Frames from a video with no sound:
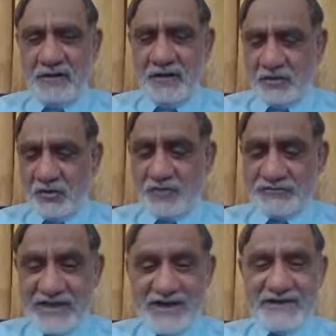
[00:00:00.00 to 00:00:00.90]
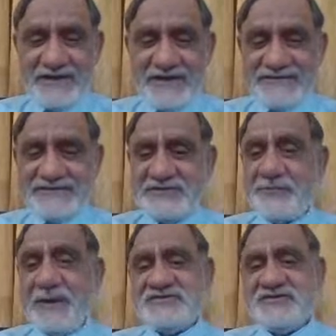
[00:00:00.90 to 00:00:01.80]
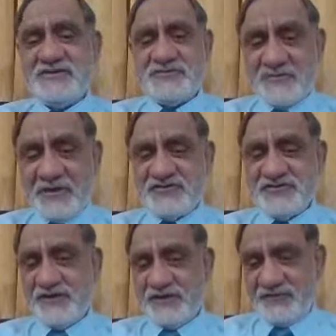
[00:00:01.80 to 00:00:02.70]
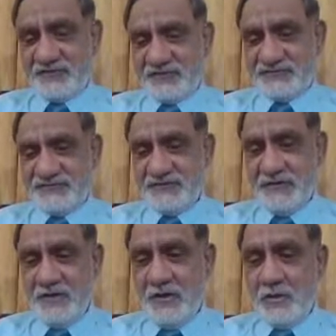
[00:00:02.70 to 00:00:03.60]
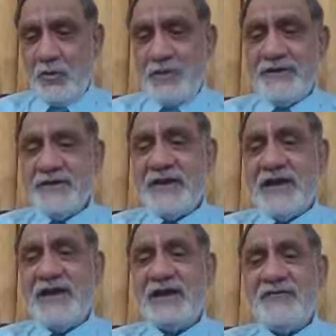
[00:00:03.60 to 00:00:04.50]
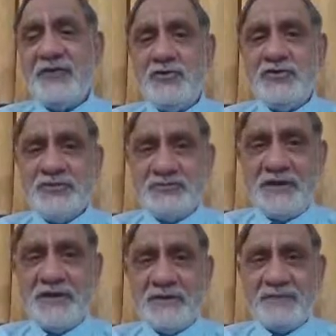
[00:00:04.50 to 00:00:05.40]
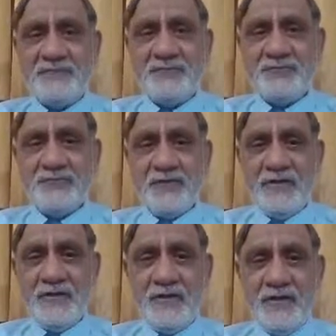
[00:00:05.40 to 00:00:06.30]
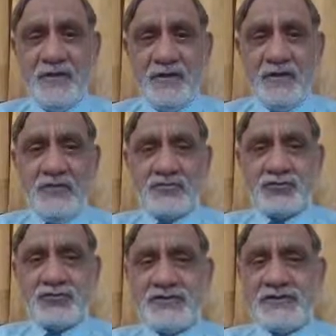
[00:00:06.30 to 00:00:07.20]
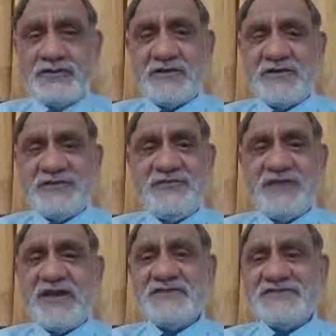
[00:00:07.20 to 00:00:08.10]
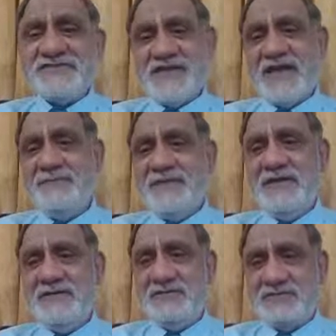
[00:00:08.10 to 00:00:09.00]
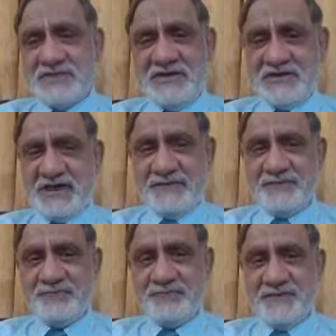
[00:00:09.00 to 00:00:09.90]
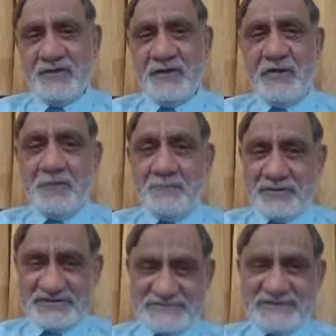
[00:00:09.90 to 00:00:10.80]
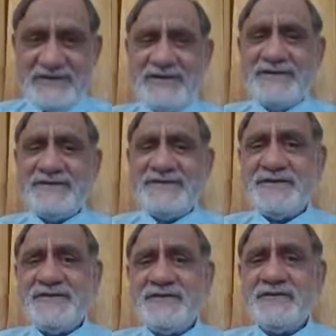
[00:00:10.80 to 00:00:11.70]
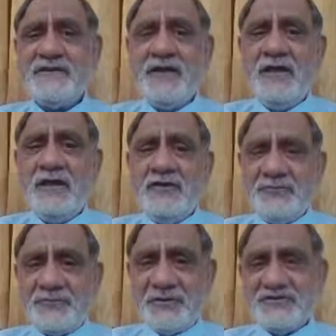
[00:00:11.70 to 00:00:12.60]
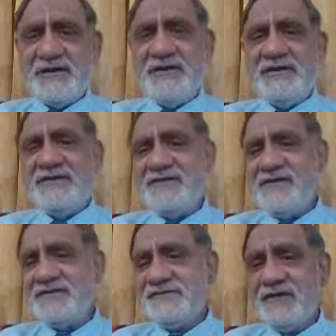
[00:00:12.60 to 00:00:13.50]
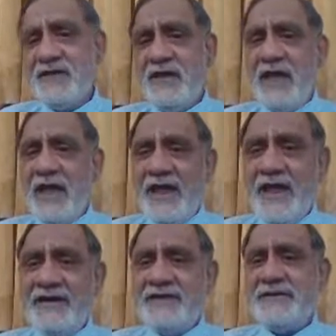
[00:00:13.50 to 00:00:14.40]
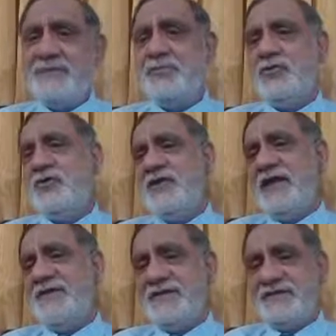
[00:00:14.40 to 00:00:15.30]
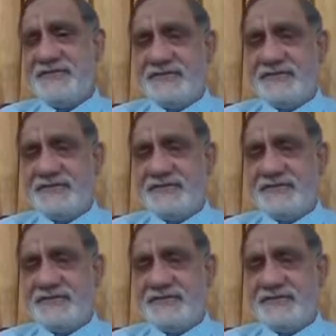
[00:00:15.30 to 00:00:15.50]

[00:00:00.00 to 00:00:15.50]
Now that is a special reference, pointing relatively to the speaker. So the classifications can be three types: personal dissection, spatial dissection, and temporal dissection.